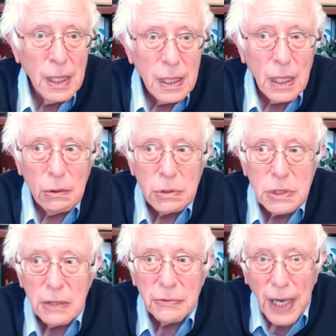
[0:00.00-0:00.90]
you know,
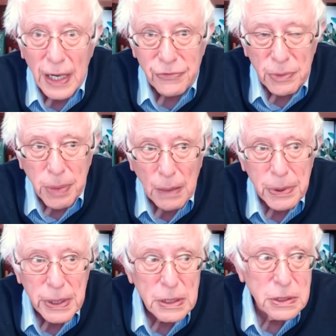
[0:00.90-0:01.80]
say five
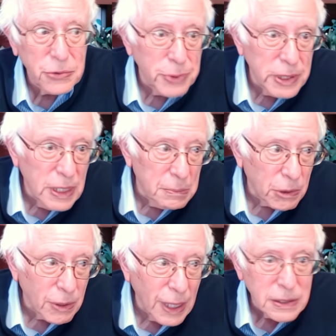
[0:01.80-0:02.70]
Republicans, three
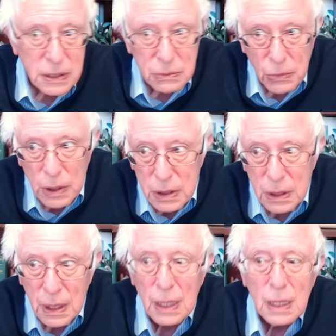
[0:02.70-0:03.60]
Democrats, and one
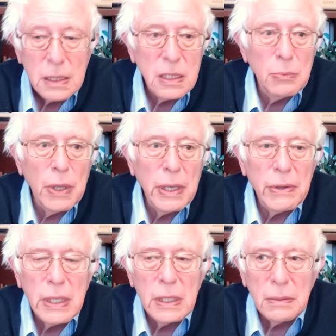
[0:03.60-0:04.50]
somewhere
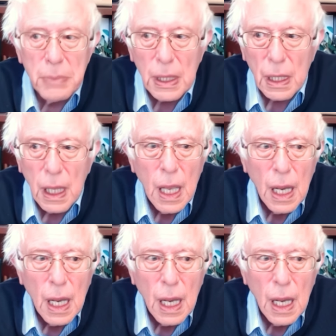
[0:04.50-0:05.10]
in the middle.